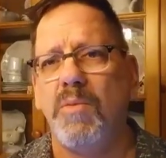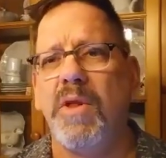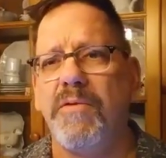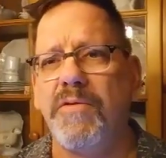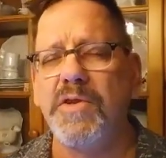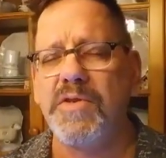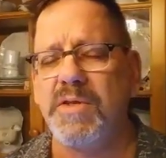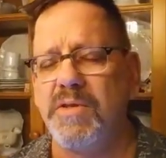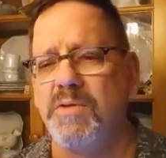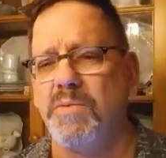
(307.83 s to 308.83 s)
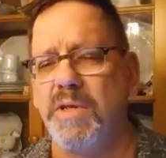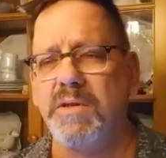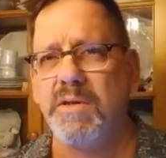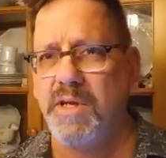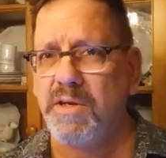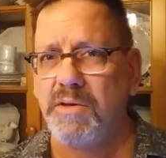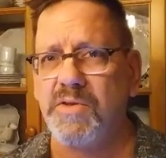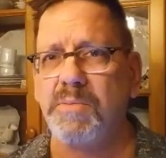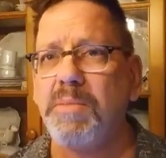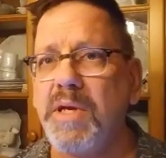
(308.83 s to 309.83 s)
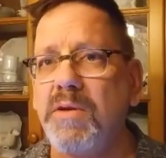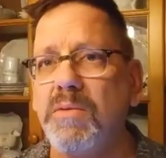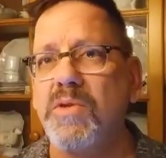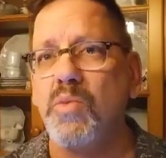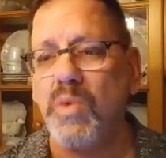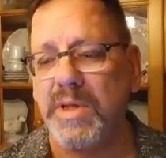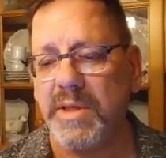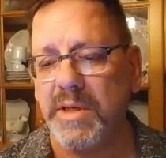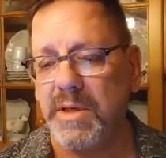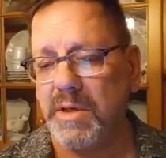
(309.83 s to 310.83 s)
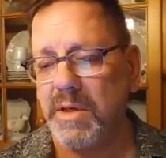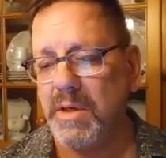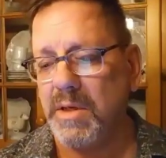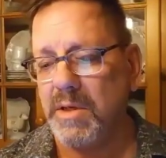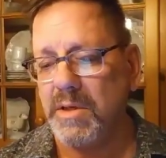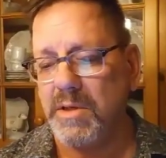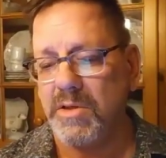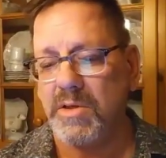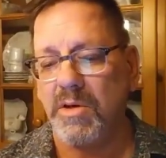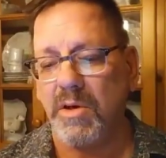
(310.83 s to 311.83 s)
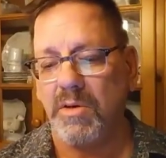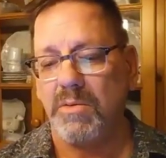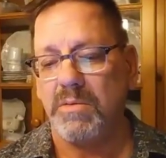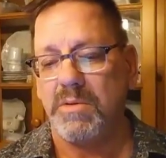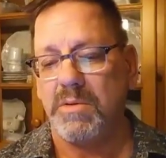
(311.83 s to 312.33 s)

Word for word: One of the first things that we learn here is that Peter was willing to go